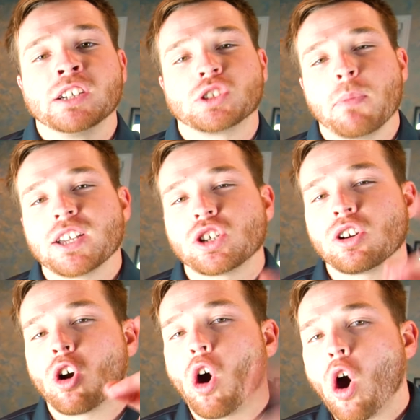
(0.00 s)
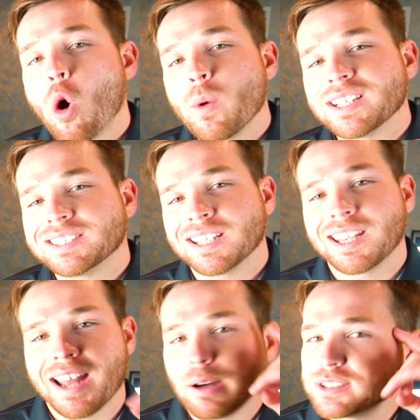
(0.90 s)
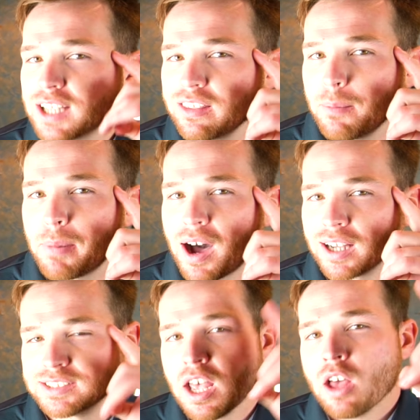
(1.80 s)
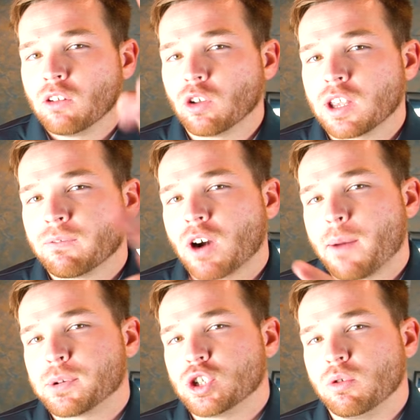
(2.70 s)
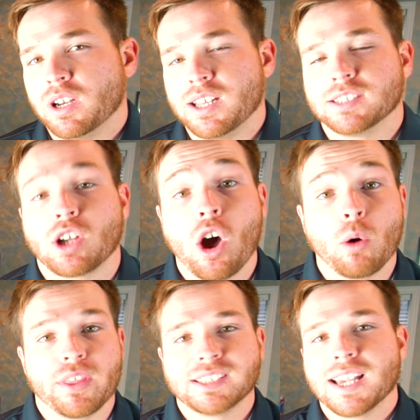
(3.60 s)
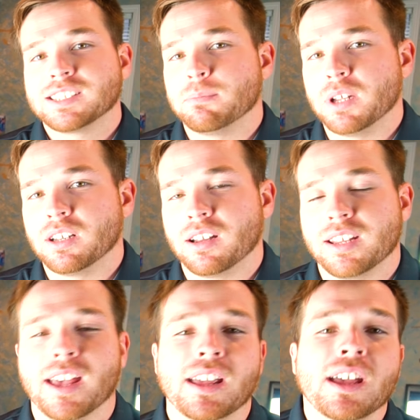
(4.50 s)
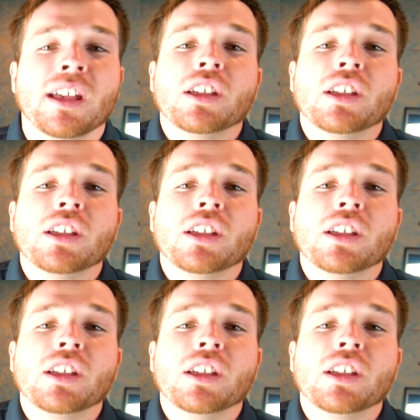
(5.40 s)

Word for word: So make sure you're always thinking outside the box, looking for opportunities. Oh, this hasn't been done yet.